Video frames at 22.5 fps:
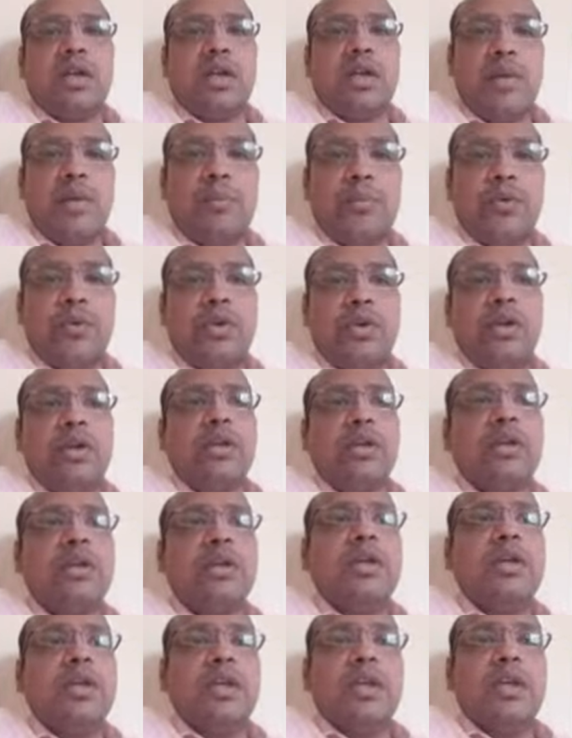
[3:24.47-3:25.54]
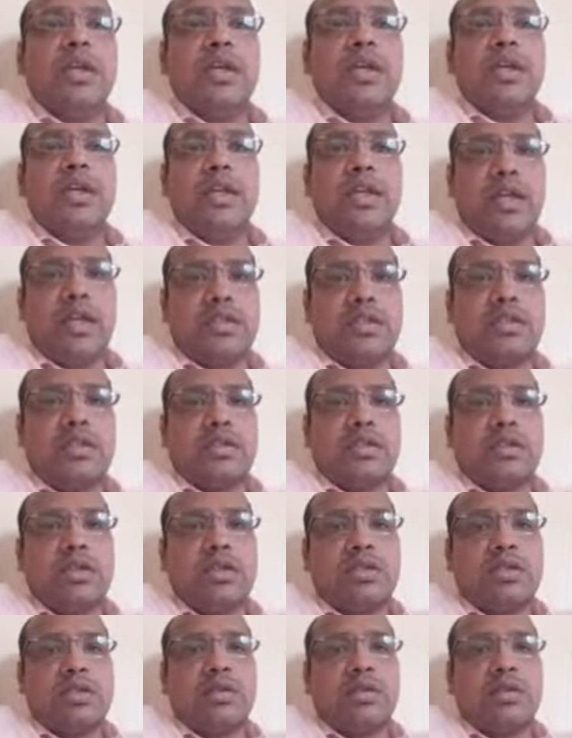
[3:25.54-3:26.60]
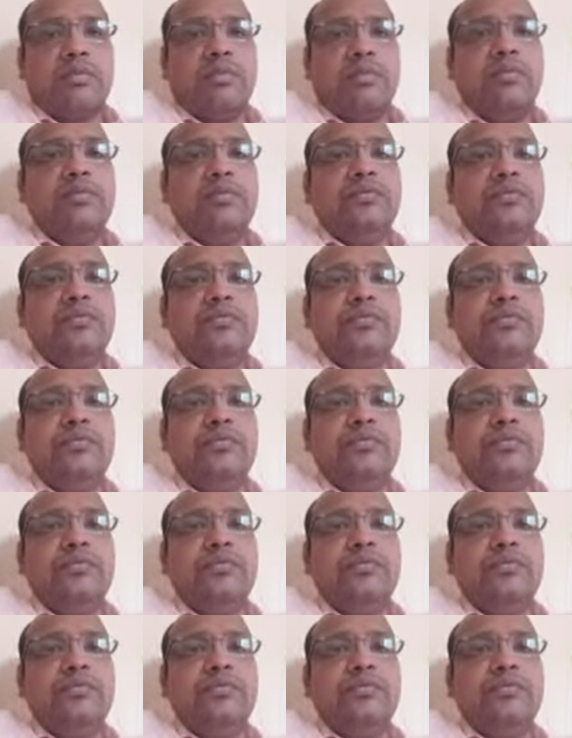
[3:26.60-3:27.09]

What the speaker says: a component in Cnc system.